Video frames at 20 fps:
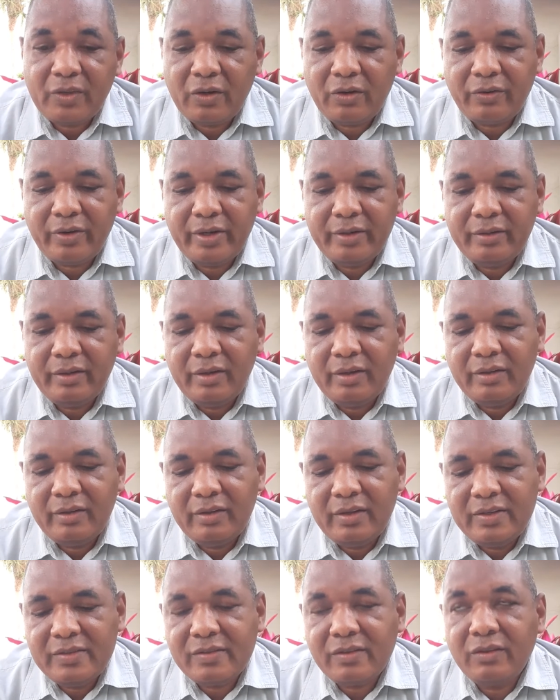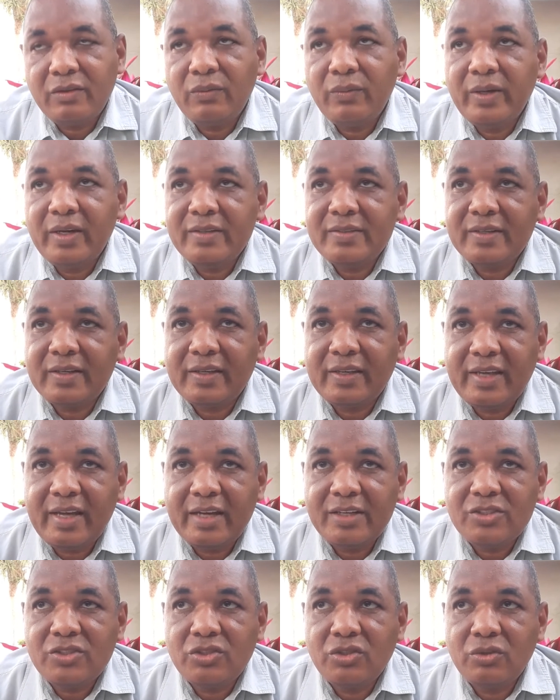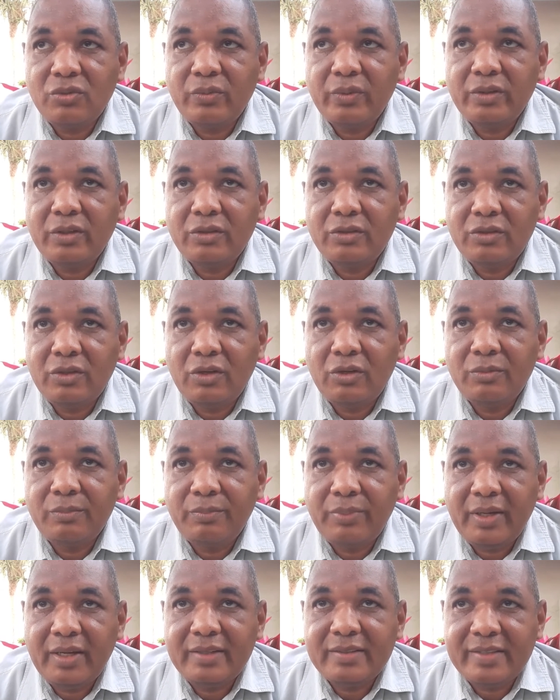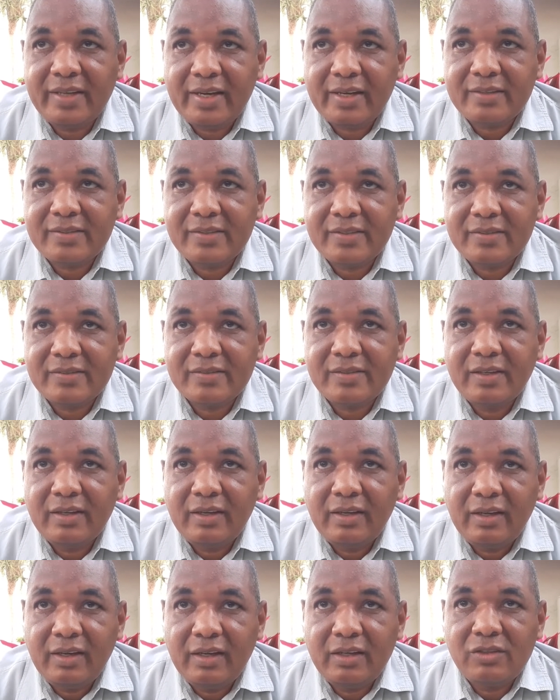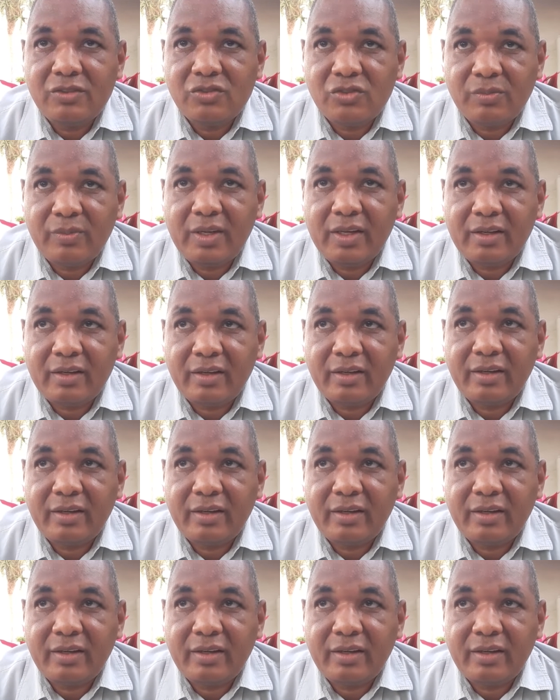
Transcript: All right, these are the ways they catch you when you don't pay taxes in Jamaica.